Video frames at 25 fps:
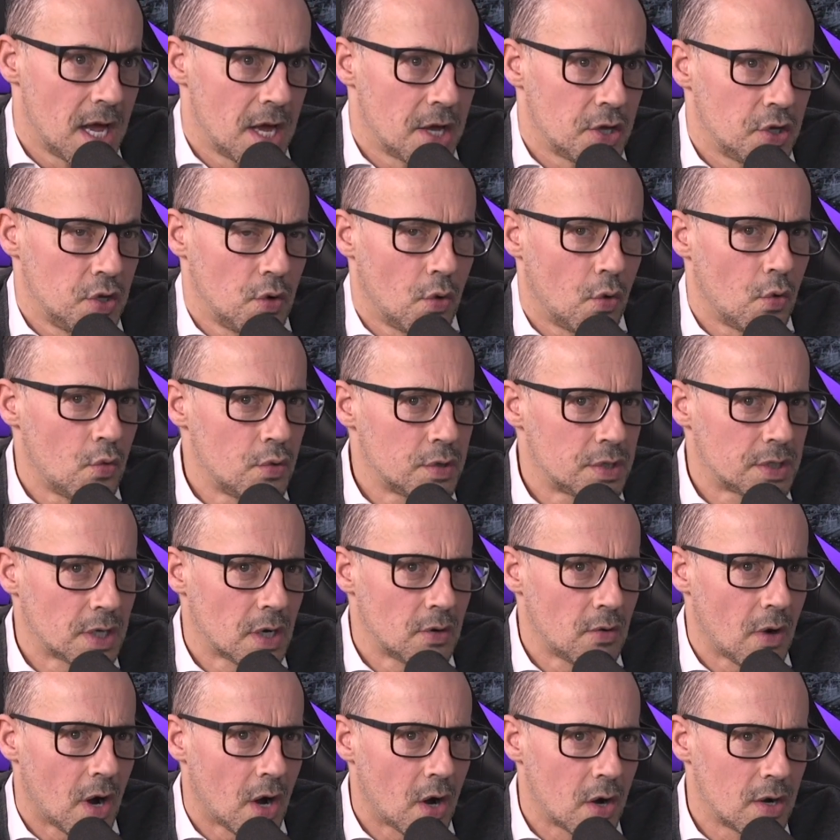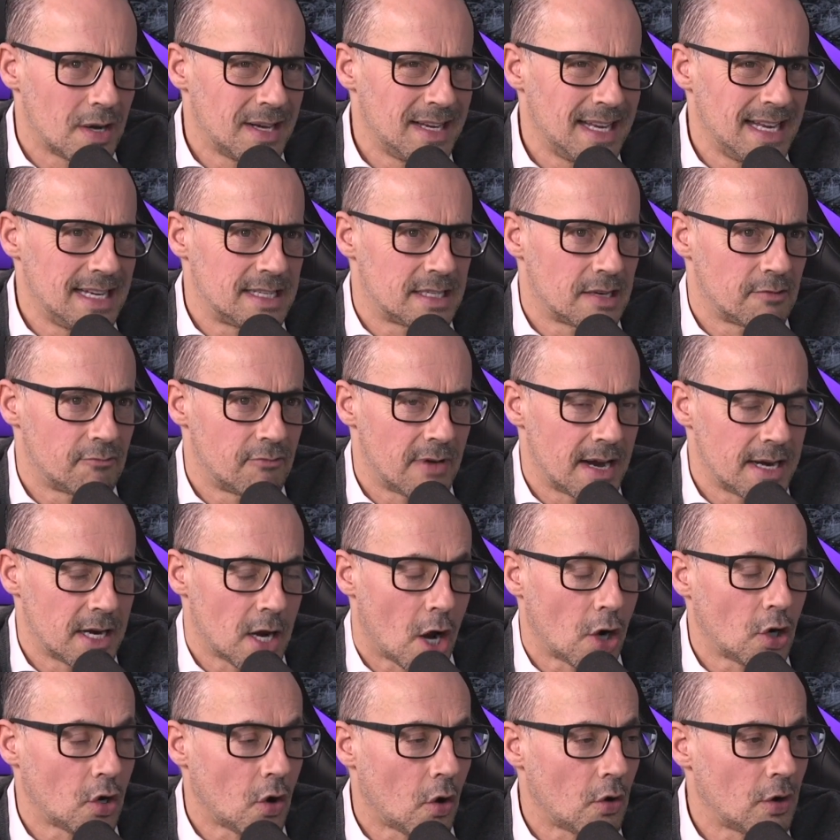You also need to rent
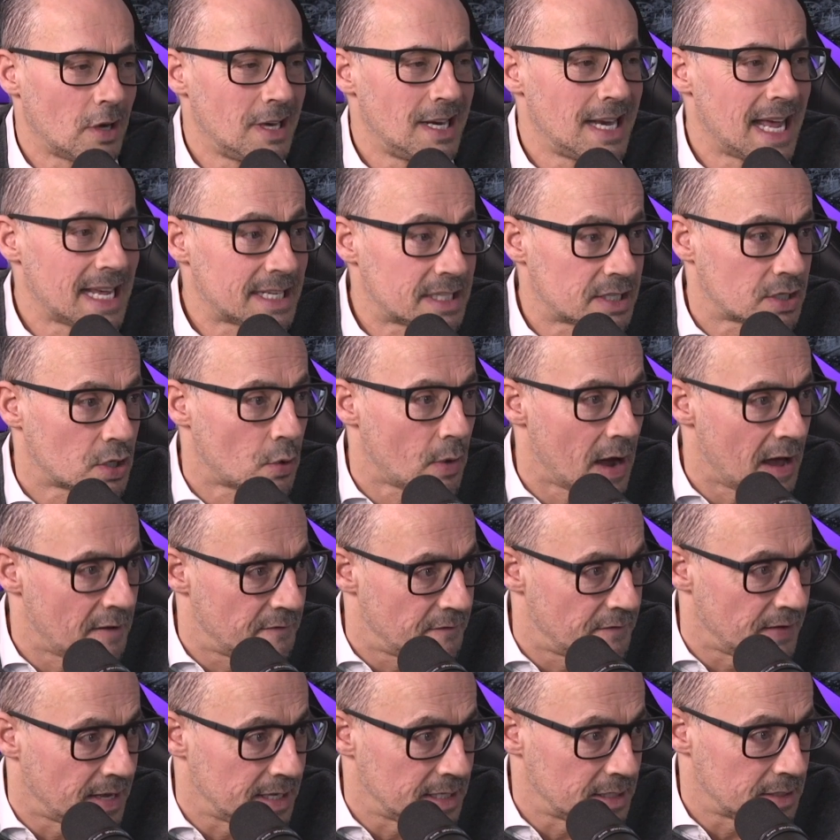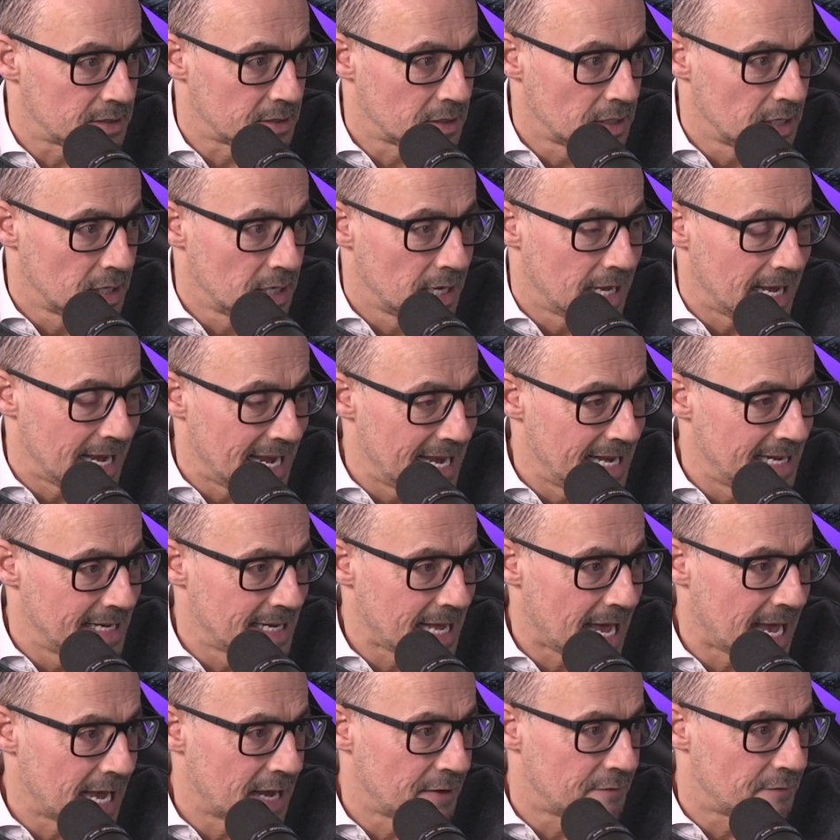a lot less square feet in
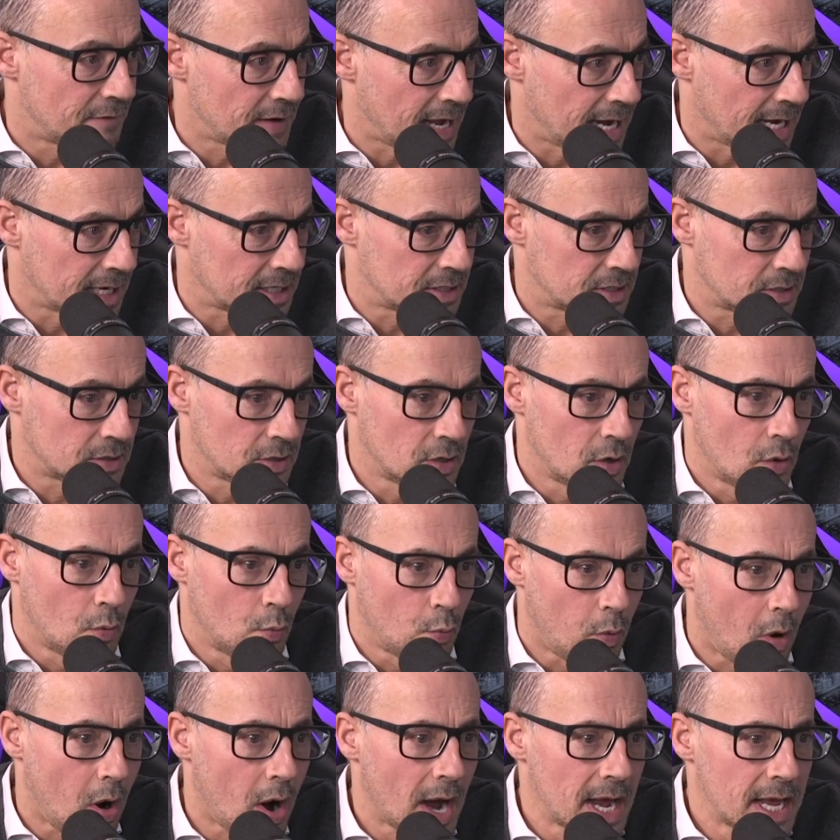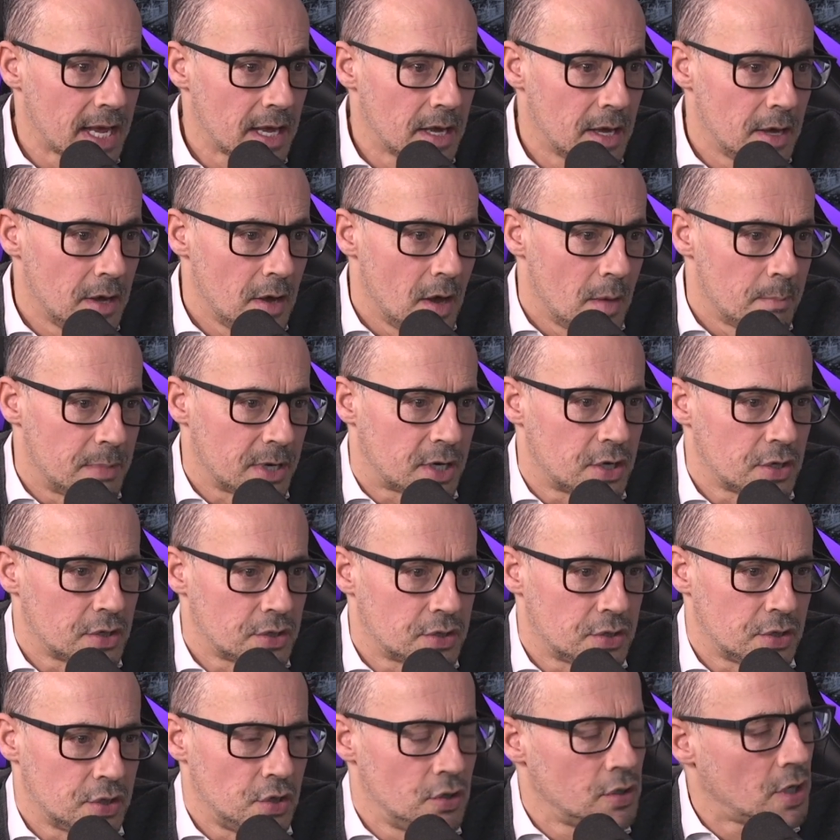a flex. Why?
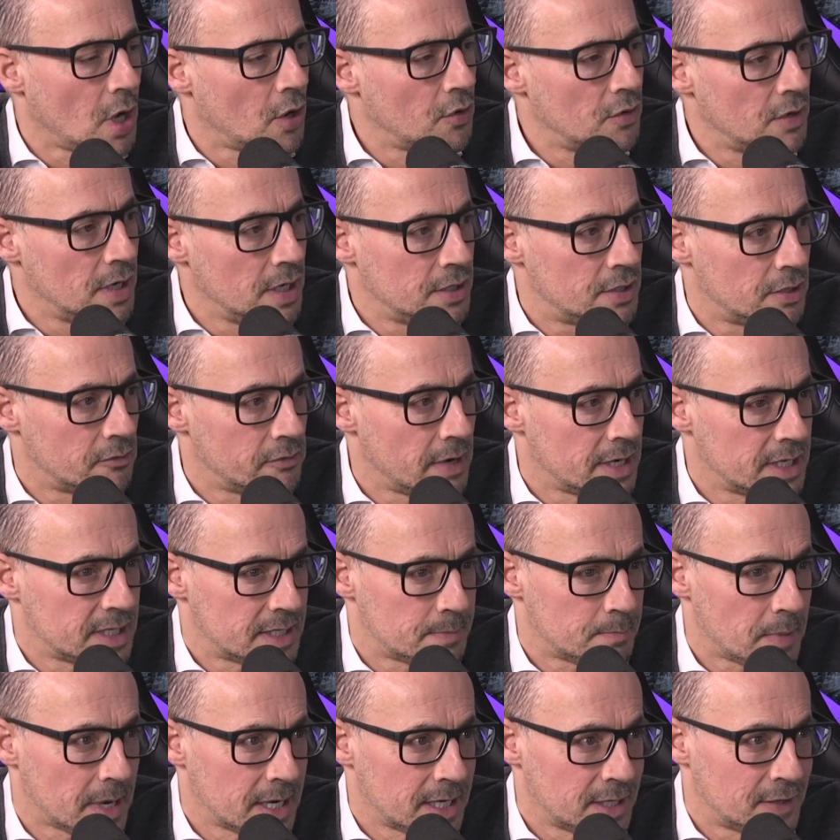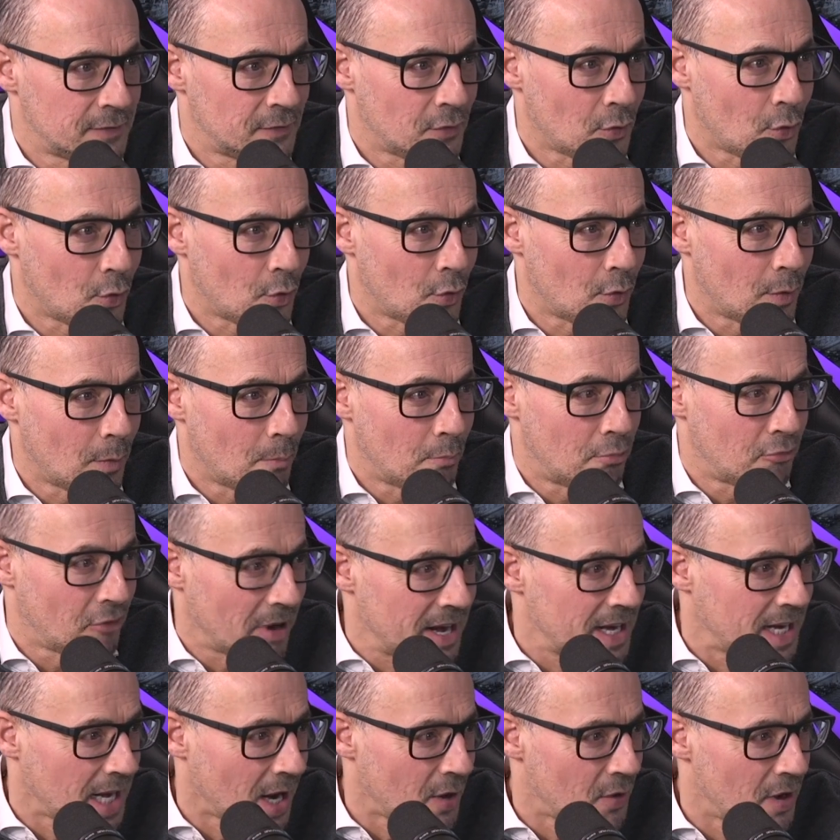Because you don't need to rent space for
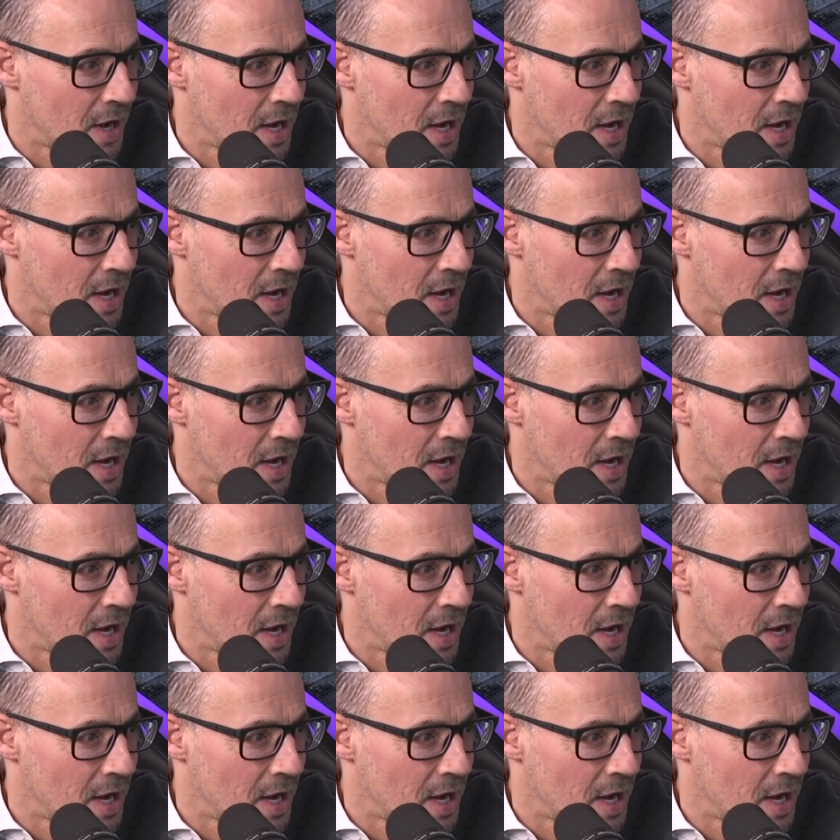breakout